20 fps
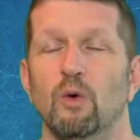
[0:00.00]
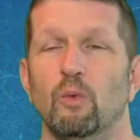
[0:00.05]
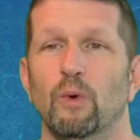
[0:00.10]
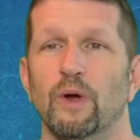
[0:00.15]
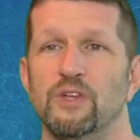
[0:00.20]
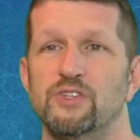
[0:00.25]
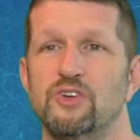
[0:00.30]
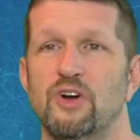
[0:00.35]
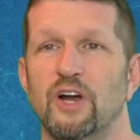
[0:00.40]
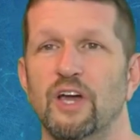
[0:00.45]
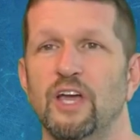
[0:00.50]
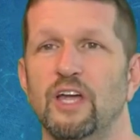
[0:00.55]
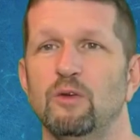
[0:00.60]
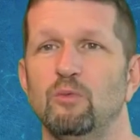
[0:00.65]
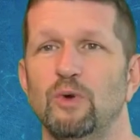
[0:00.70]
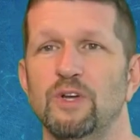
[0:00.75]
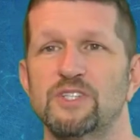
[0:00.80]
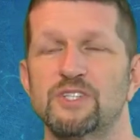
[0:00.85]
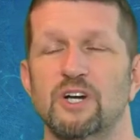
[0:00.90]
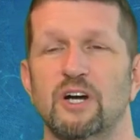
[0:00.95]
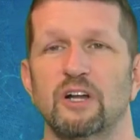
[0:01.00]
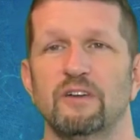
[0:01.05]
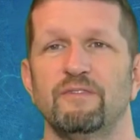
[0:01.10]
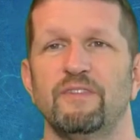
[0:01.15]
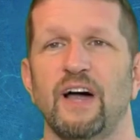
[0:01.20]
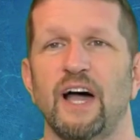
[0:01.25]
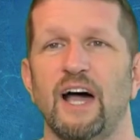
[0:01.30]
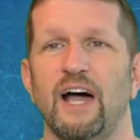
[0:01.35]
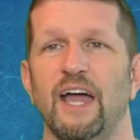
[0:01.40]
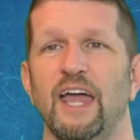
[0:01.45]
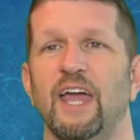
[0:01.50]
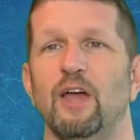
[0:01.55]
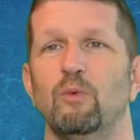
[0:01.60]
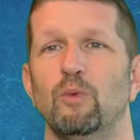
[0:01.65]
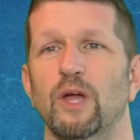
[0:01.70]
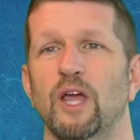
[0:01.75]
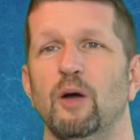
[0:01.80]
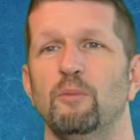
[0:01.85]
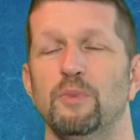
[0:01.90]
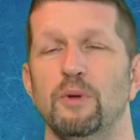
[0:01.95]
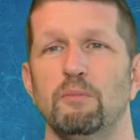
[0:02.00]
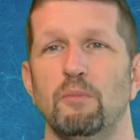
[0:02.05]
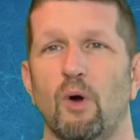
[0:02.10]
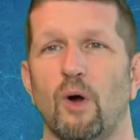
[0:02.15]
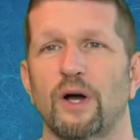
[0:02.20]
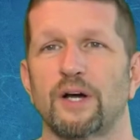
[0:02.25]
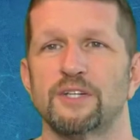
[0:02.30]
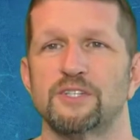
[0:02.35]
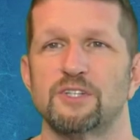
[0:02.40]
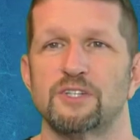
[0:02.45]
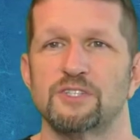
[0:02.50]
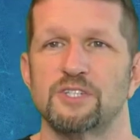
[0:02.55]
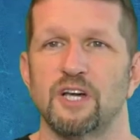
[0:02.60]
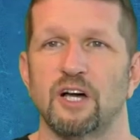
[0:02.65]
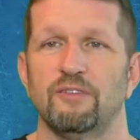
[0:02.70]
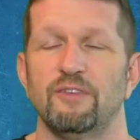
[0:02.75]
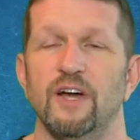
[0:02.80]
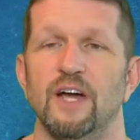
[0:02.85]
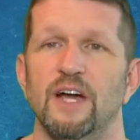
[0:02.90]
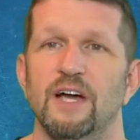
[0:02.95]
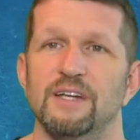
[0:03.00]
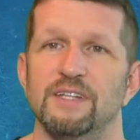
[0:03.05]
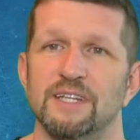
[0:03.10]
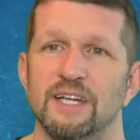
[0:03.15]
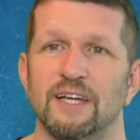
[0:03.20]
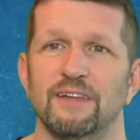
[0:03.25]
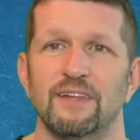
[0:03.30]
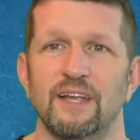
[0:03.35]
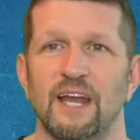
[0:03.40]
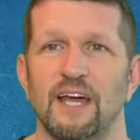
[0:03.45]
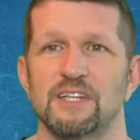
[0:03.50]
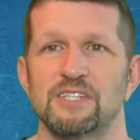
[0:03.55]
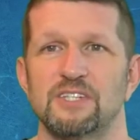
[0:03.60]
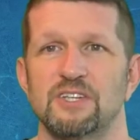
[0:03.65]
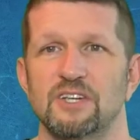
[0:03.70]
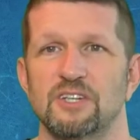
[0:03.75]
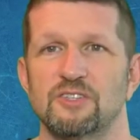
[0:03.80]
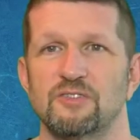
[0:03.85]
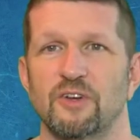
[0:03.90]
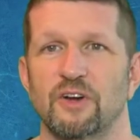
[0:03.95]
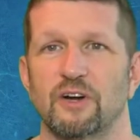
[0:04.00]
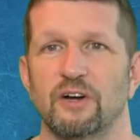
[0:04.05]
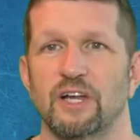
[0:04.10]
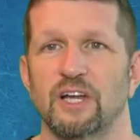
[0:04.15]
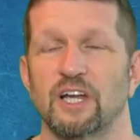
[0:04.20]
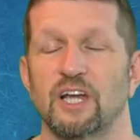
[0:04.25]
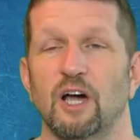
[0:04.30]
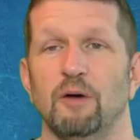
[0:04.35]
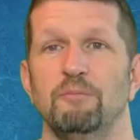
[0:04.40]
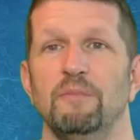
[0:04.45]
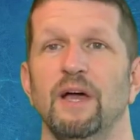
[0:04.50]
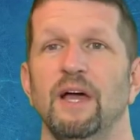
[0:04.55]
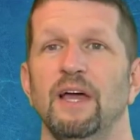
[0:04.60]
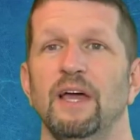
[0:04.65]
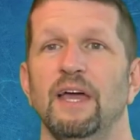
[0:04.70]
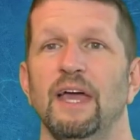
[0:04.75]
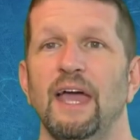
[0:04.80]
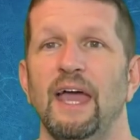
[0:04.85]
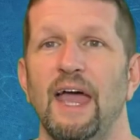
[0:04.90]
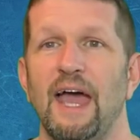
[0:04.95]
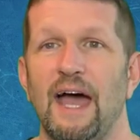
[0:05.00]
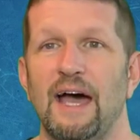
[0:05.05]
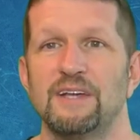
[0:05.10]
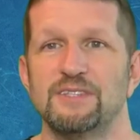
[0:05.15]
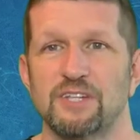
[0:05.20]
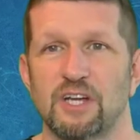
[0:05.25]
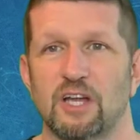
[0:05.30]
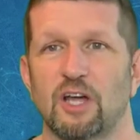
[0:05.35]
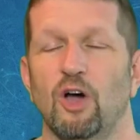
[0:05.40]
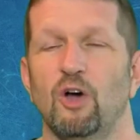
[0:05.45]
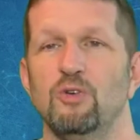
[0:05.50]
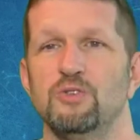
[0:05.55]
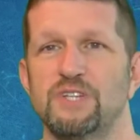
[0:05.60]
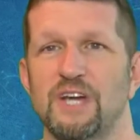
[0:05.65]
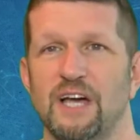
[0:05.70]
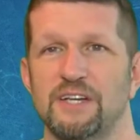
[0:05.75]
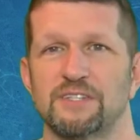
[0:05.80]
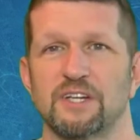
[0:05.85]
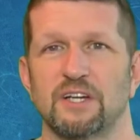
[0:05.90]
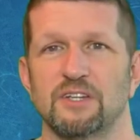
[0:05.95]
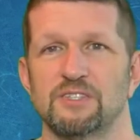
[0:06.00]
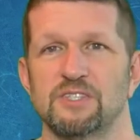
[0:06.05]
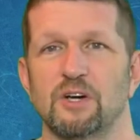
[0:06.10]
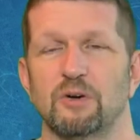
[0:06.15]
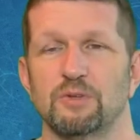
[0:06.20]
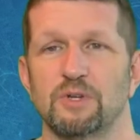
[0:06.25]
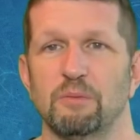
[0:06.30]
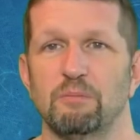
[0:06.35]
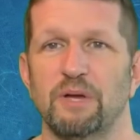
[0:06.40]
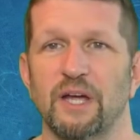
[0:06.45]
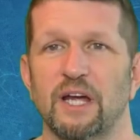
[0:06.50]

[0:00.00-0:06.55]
We train, we certify, and we help you market yourself to get to that six-figure income as a coach, as a consultant.